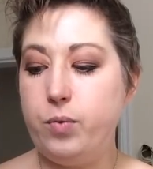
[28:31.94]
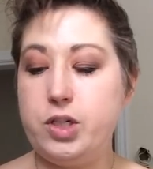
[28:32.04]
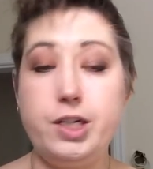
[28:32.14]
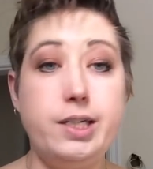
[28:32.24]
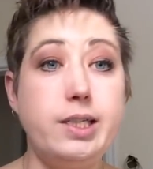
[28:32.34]

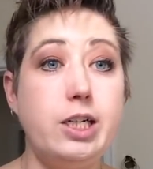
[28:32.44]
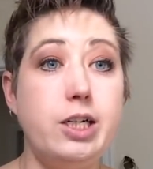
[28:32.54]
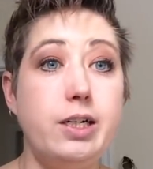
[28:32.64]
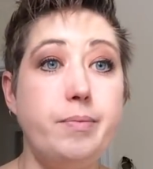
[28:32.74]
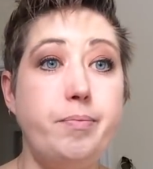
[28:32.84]
which is
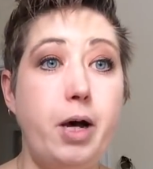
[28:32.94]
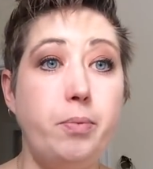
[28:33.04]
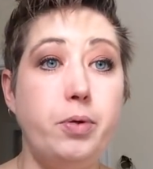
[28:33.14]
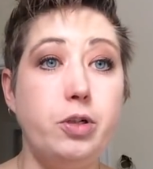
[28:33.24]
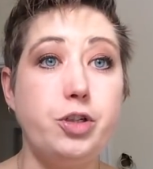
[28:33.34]
a
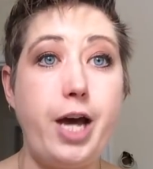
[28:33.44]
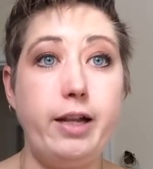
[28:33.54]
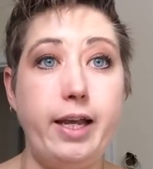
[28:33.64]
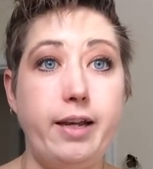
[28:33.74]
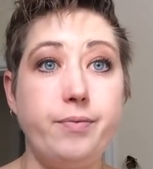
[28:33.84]
Belle Poule
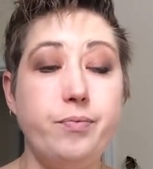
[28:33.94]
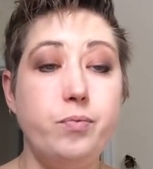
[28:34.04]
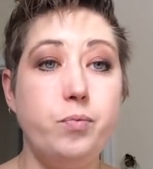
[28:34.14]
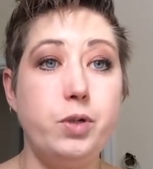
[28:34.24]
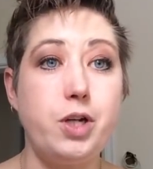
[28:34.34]
Chatelaine,
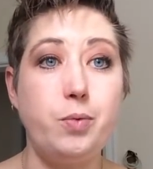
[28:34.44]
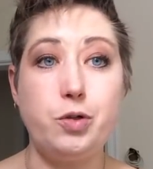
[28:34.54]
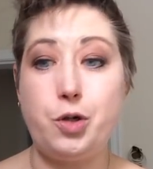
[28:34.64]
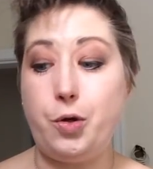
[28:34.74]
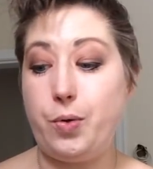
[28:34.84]
which I will
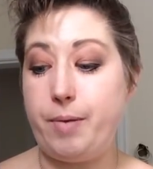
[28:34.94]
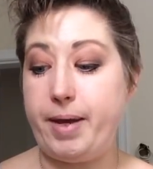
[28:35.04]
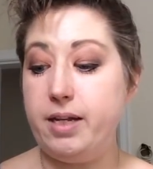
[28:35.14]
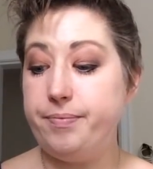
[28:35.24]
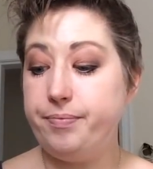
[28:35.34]
show you in a
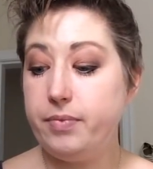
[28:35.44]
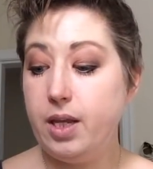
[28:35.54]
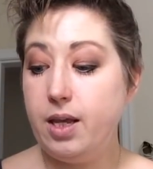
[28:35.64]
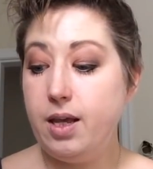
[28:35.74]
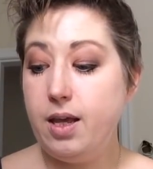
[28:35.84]
bit.
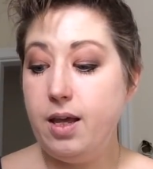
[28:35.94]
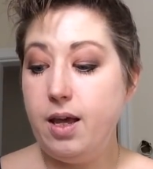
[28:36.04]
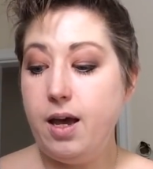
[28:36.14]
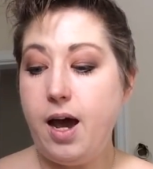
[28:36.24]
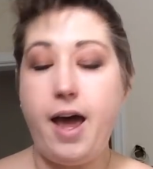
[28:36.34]

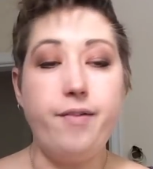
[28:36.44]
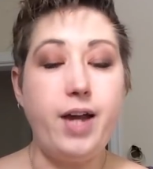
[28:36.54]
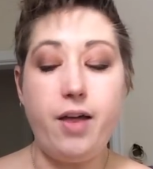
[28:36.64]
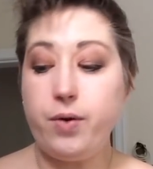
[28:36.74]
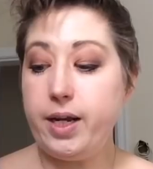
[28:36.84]
I have
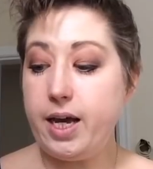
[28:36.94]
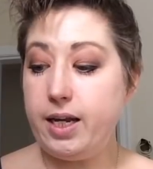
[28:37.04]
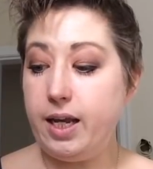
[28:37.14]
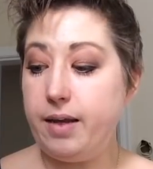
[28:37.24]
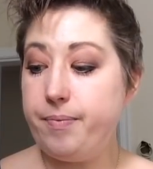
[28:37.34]
Gathering
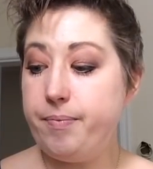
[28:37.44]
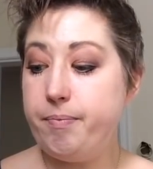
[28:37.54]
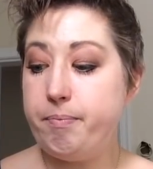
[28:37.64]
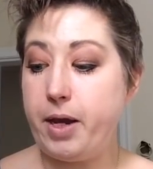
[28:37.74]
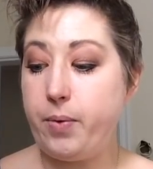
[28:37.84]
Honey,
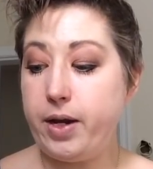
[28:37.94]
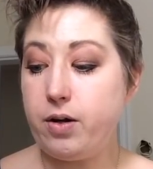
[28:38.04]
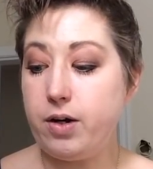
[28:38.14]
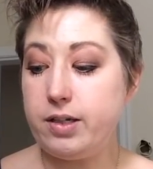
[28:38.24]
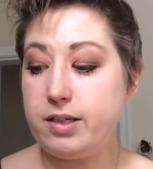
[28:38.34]
my
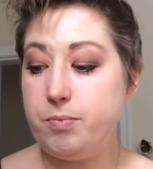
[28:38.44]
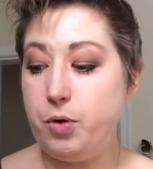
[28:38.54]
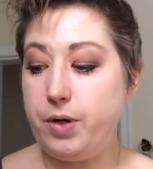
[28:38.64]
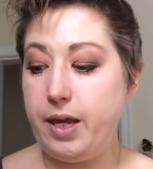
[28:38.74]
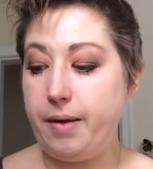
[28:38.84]
Quaker Gone
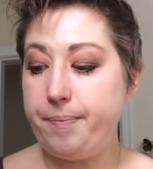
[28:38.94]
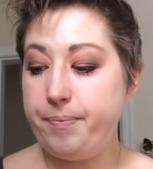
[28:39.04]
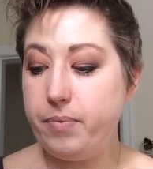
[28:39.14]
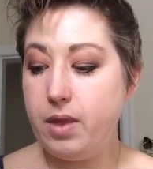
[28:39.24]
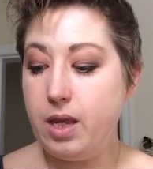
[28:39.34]
Spooky,
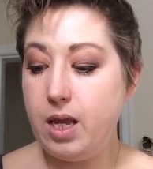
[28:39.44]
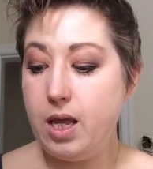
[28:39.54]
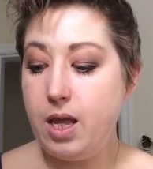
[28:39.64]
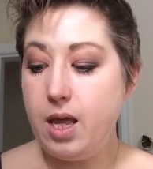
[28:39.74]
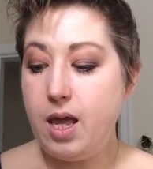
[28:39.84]

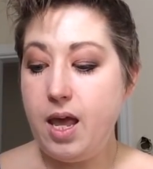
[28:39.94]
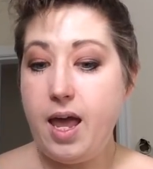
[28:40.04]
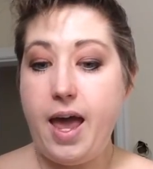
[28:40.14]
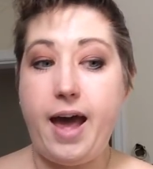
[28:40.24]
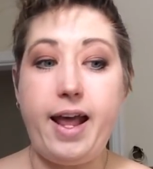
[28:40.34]

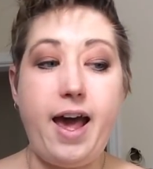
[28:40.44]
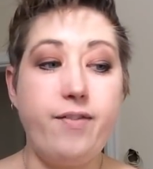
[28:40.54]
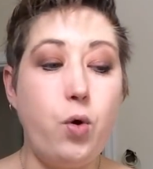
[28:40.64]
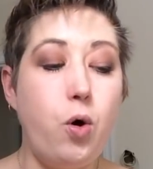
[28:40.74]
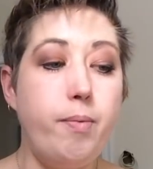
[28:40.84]
and I
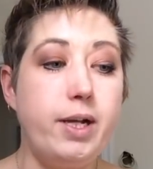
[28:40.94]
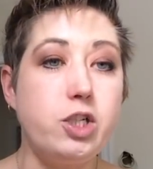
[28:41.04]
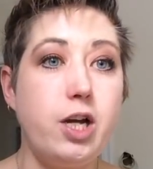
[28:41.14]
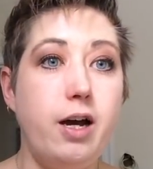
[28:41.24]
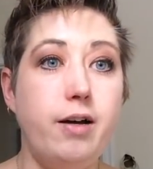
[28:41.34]
have a whole
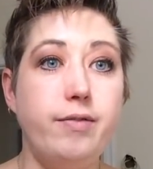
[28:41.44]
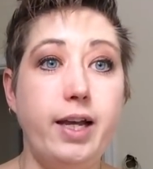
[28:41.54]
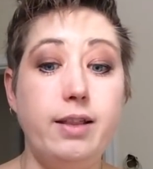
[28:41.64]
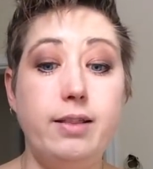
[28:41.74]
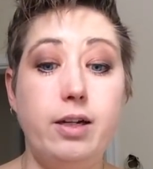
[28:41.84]
bunch of
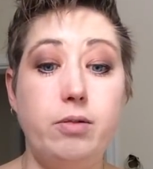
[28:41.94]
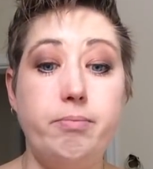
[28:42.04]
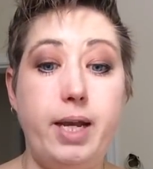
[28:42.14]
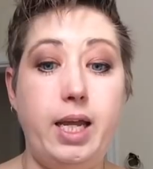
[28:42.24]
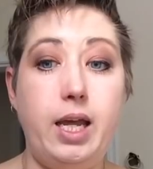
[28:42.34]
like little
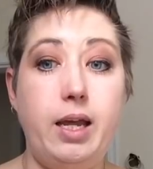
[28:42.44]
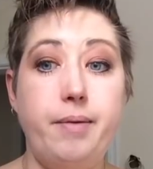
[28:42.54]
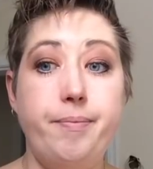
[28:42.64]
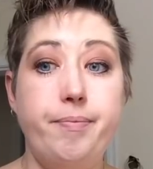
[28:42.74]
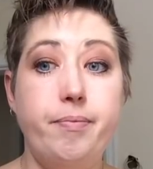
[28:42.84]

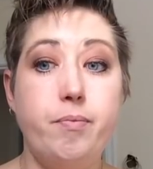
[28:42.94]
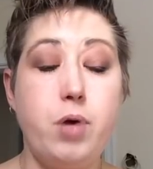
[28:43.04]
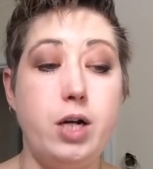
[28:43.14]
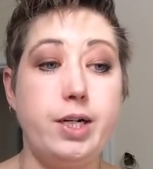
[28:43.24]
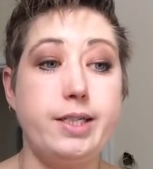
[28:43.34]
mini
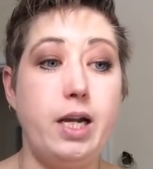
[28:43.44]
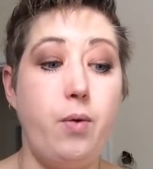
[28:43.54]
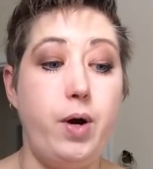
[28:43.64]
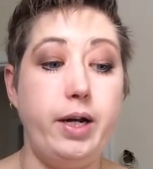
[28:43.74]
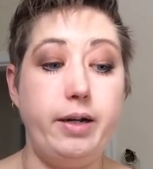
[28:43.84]
projects that I
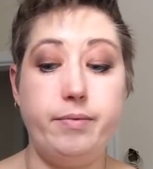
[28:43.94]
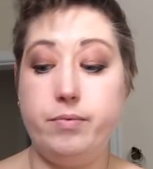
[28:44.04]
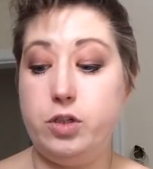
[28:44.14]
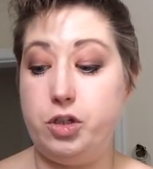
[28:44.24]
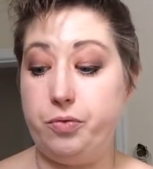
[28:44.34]
want to
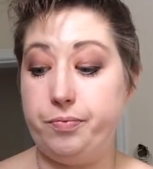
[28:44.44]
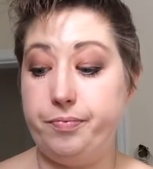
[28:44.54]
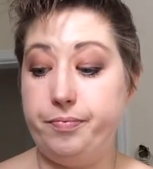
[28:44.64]
do.